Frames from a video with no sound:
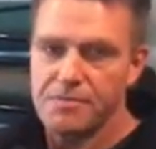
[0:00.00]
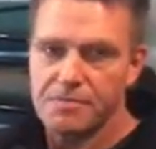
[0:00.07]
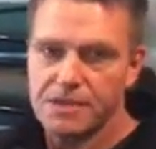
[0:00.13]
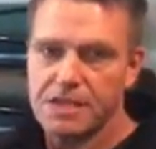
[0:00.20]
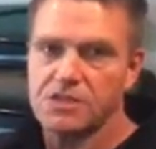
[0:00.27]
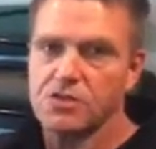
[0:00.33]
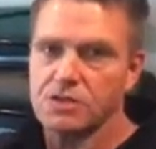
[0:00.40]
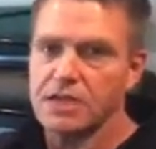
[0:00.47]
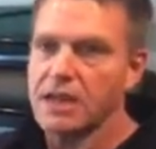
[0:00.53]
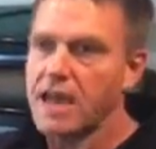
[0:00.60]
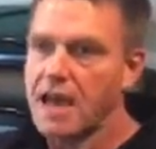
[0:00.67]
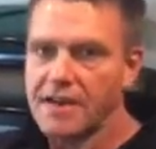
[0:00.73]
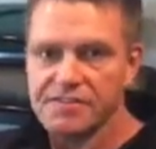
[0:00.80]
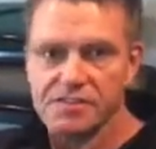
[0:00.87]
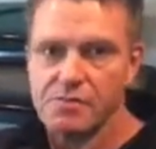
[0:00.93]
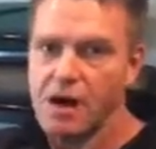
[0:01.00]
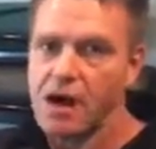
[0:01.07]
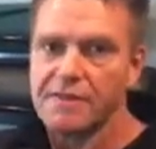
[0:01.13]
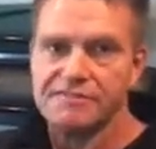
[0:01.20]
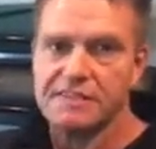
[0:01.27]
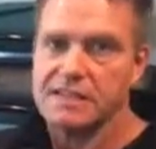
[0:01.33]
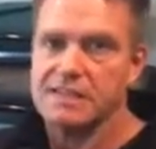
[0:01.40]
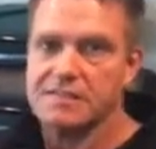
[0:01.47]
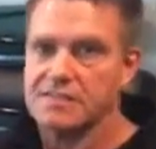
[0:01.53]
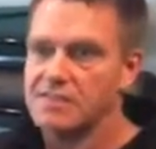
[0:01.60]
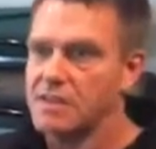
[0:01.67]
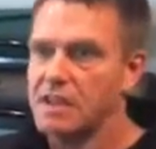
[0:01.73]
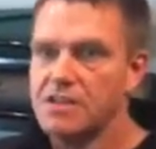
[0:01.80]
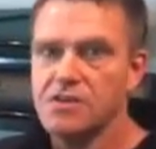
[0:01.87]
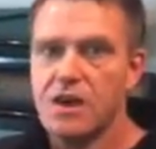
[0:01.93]
Meaning you're going to have some off
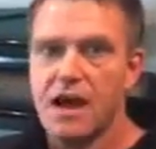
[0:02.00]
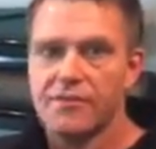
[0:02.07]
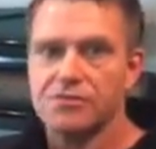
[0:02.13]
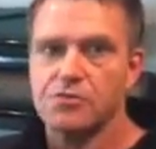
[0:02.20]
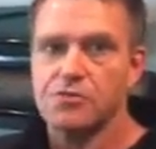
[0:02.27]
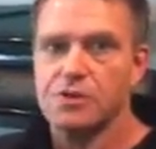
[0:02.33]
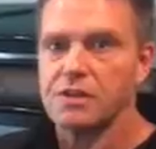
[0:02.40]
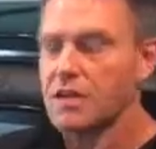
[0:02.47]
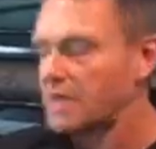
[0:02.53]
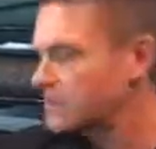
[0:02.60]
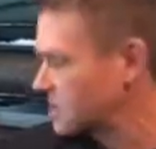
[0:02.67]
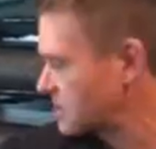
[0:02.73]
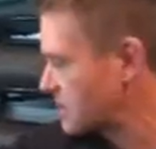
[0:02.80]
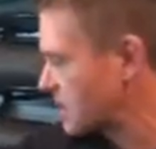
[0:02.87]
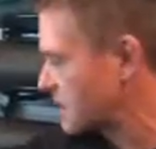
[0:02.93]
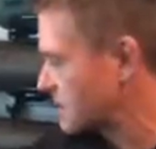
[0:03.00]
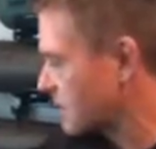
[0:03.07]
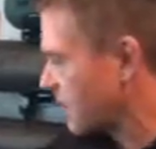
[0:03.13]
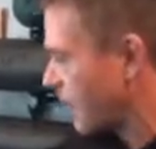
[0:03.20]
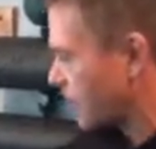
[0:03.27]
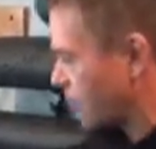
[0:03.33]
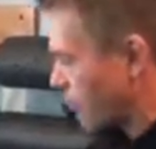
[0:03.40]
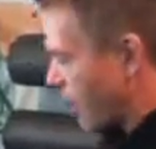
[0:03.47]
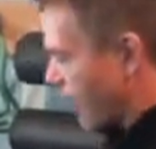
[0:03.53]
days, and you have to realize it's about